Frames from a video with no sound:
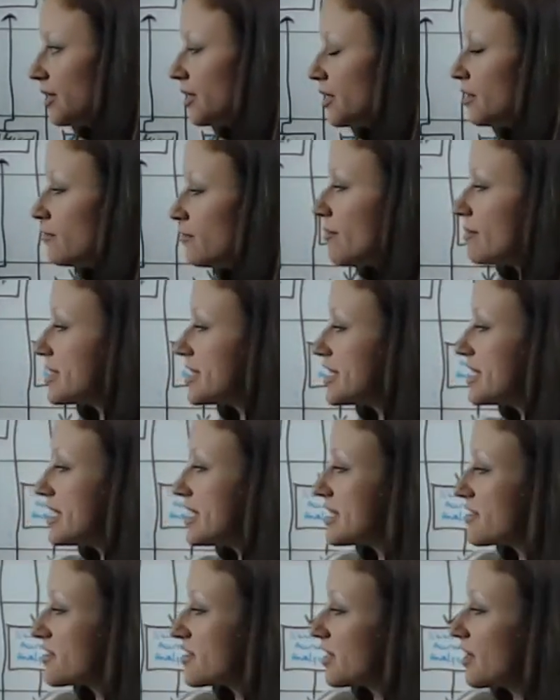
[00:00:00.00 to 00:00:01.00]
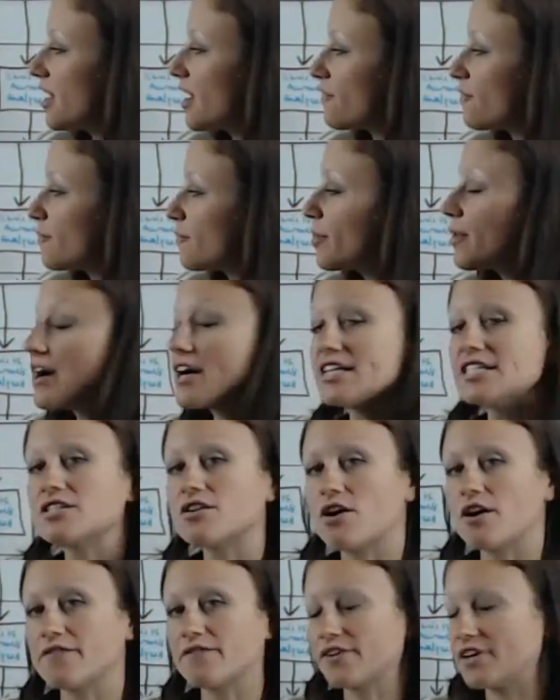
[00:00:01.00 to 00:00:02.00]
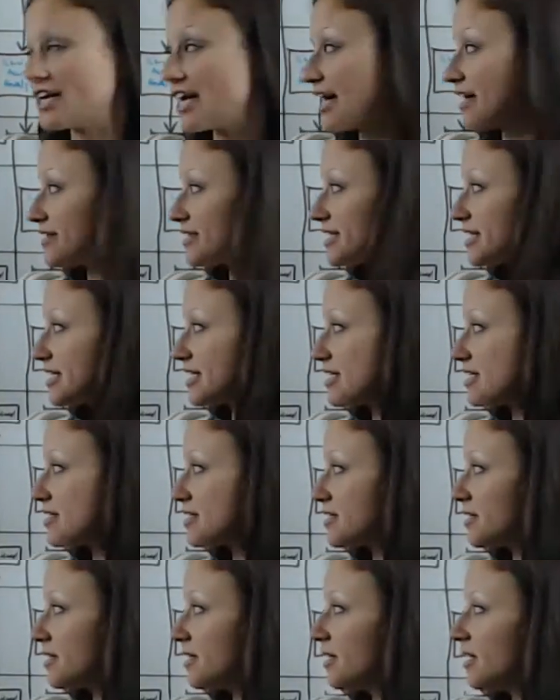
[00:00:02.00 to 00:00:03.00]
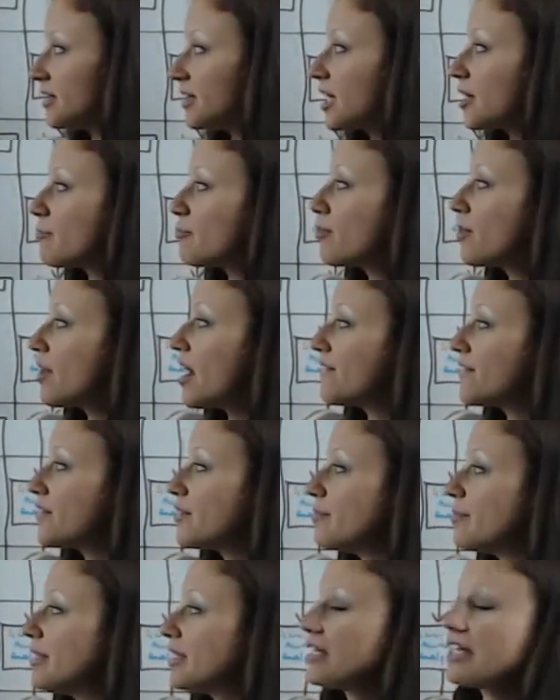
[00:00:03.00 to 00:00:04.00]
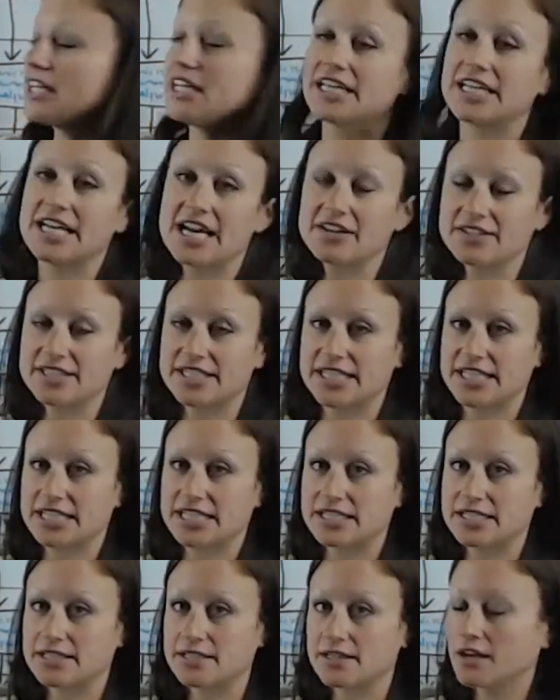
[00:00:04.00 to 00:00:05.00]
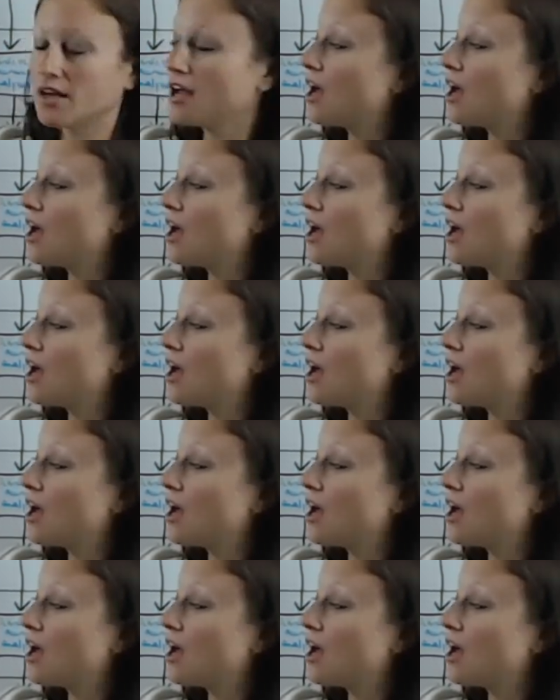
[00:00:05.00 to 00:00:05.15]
What we see is there's a lot of price offer analysis, a lot of profitability analysis,